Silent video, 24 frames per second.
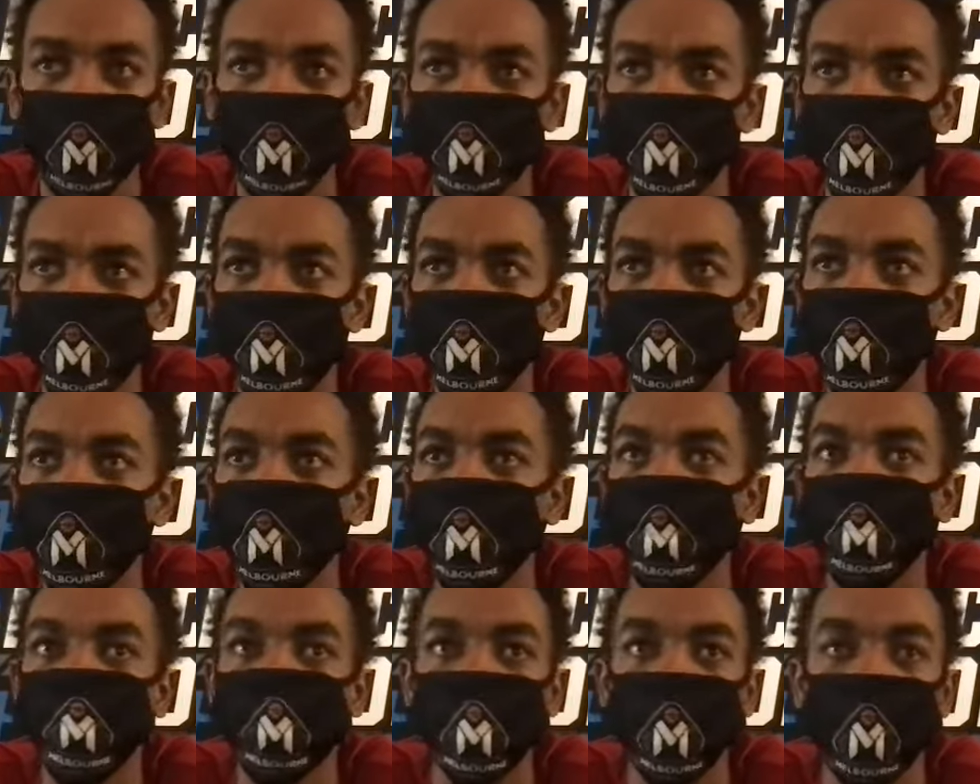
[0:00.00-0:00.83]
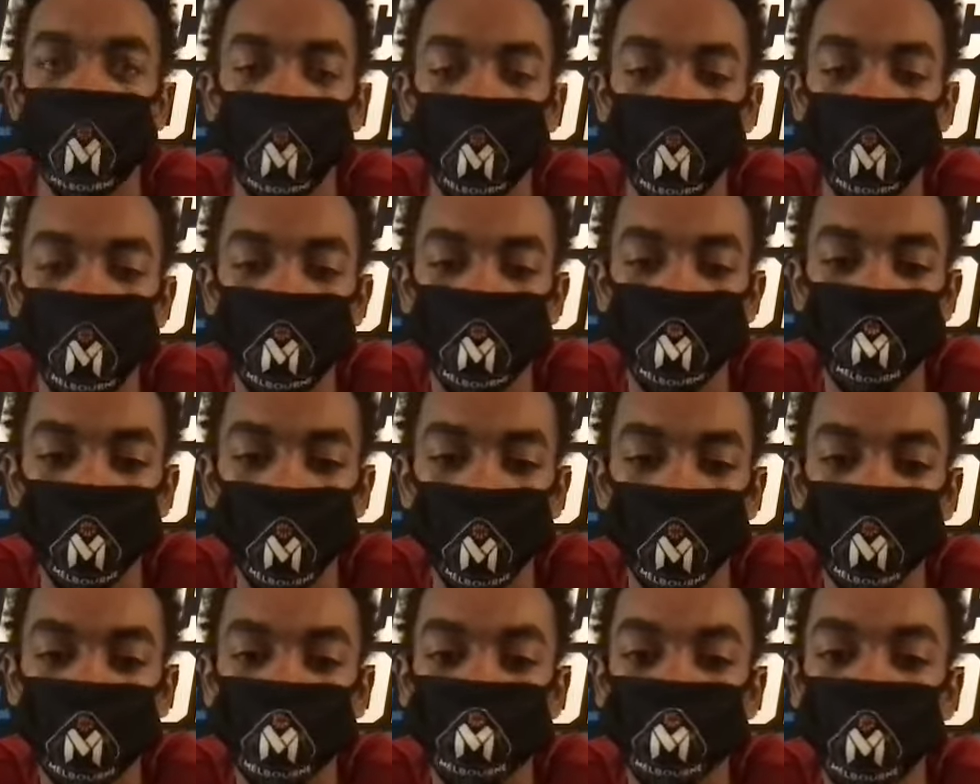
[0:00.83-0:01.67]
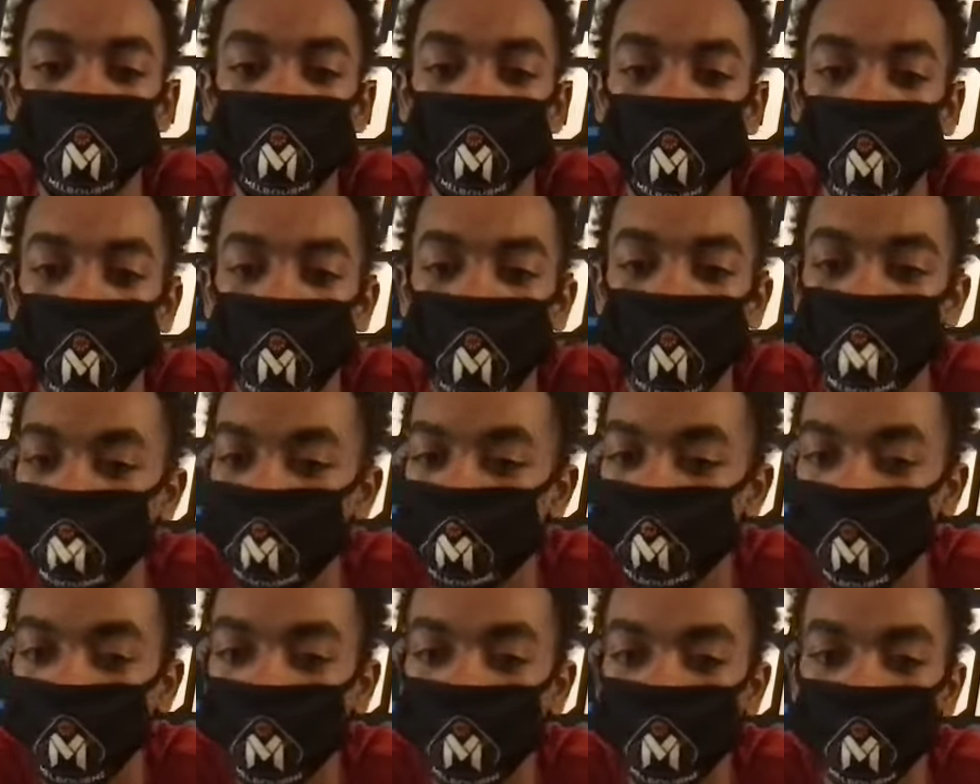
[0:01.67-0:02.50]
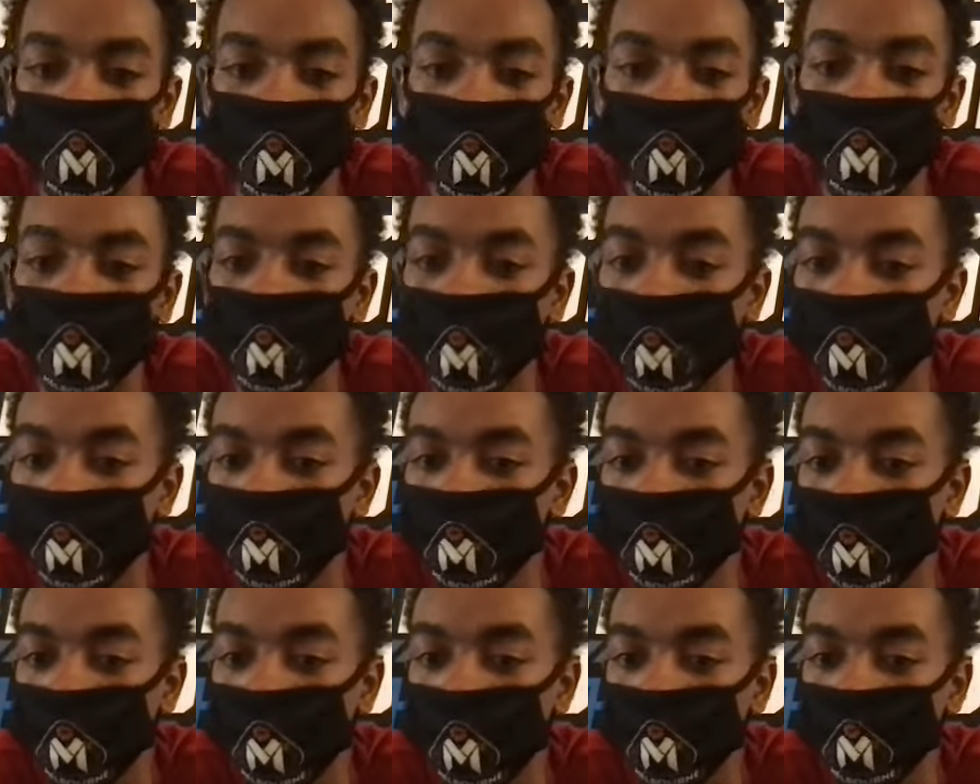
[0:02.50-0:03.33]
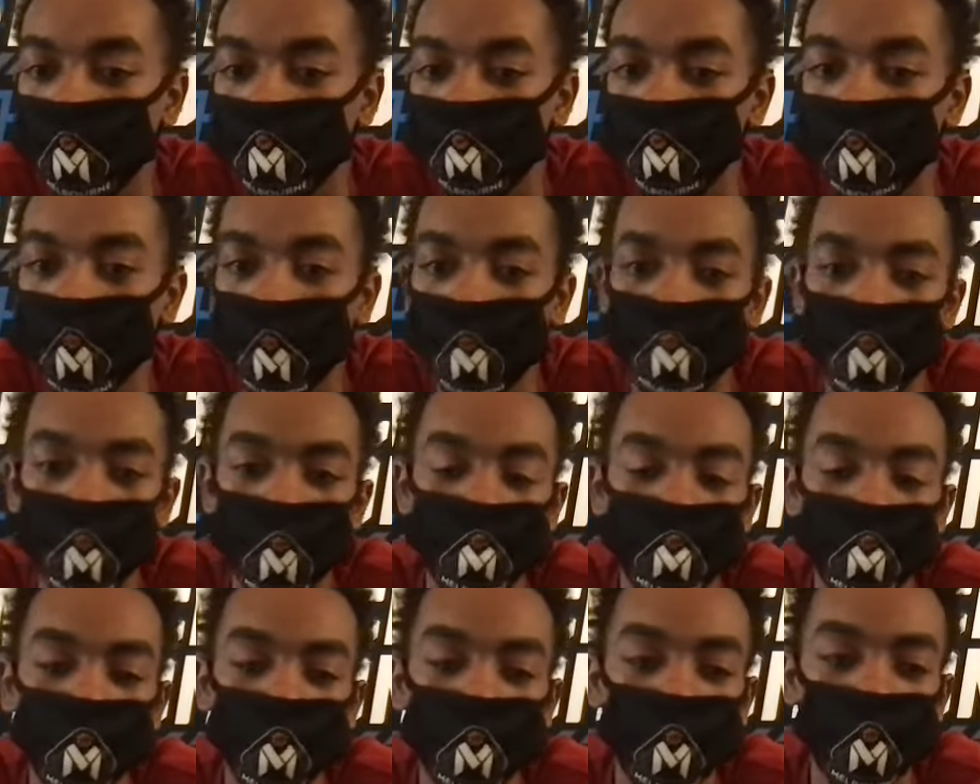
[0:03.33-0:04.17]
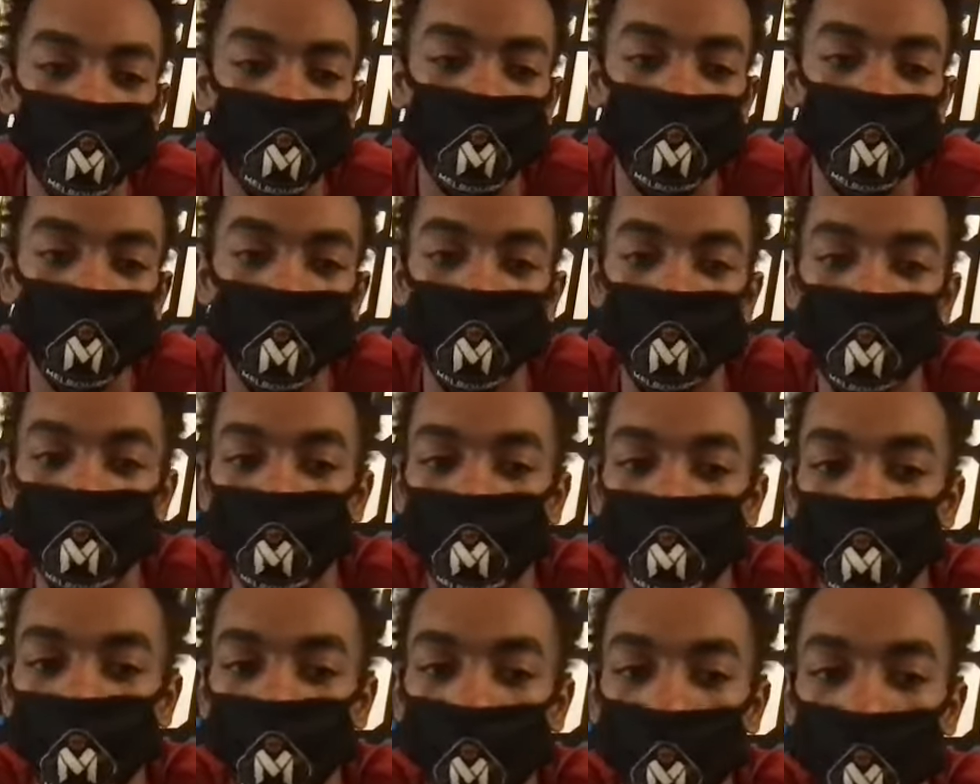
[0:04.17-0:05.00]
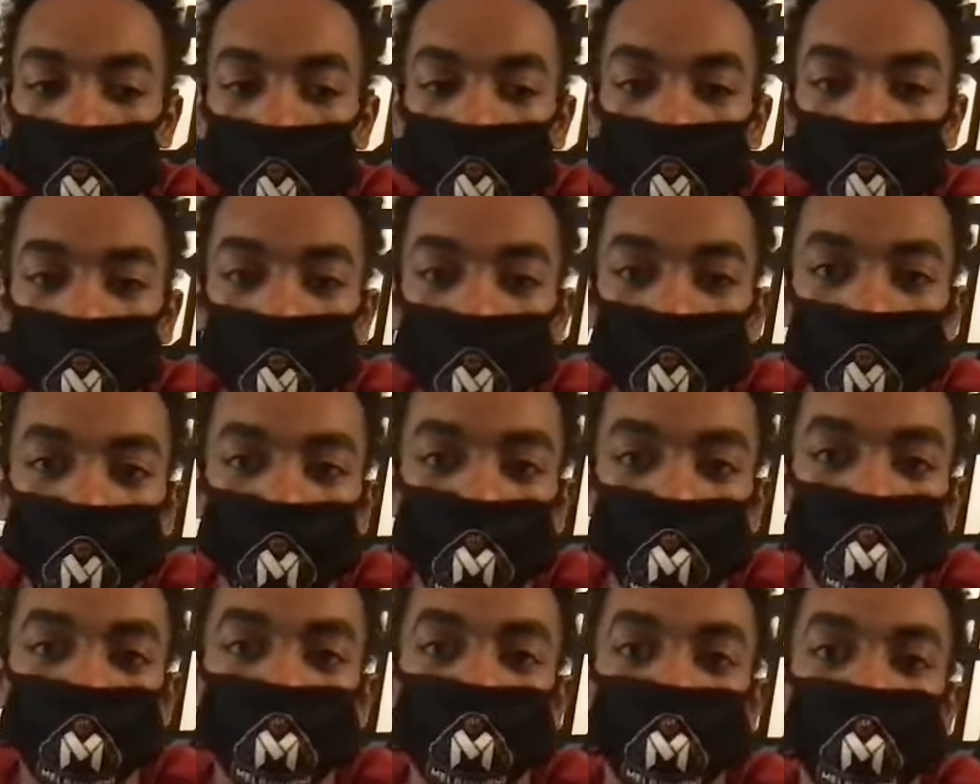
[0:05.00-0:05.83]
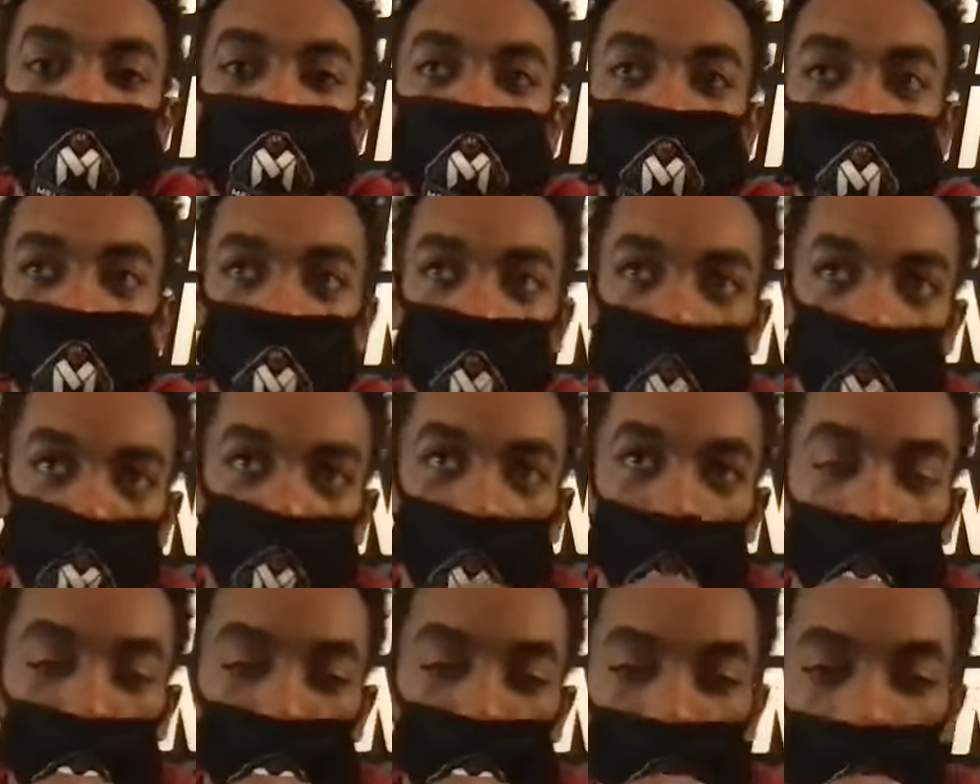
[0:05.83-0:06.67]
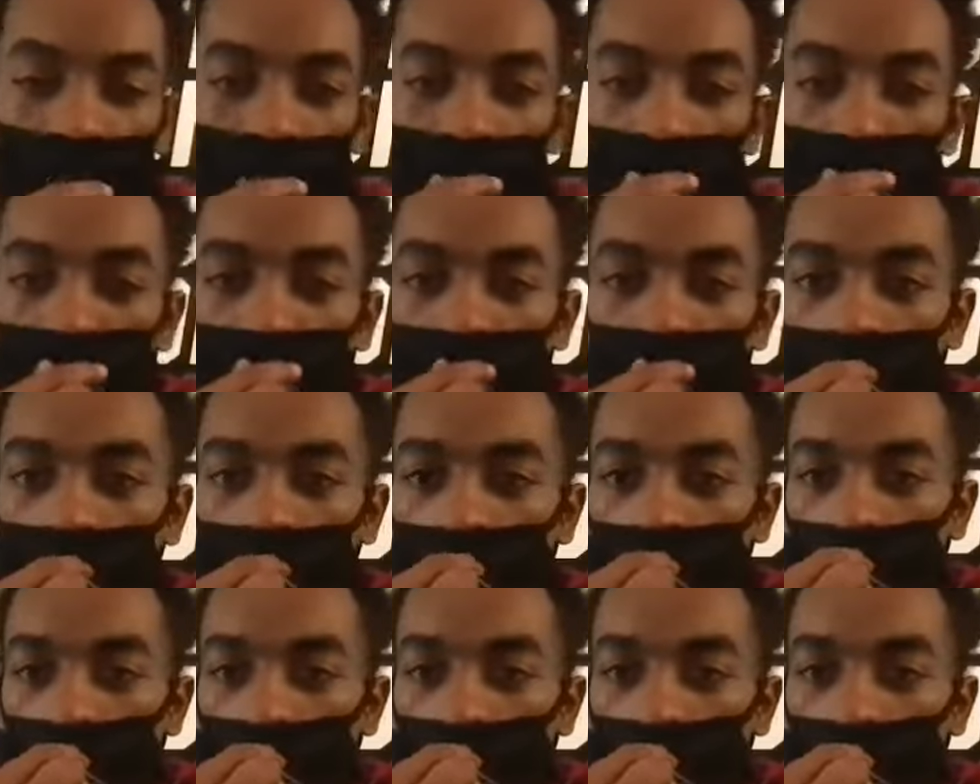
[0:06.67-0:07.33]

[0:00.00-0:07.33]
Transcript: So, you know, he's a pro when it comes to things like that. So I definitely believe that Justin will be ready to go come game time tomorrow.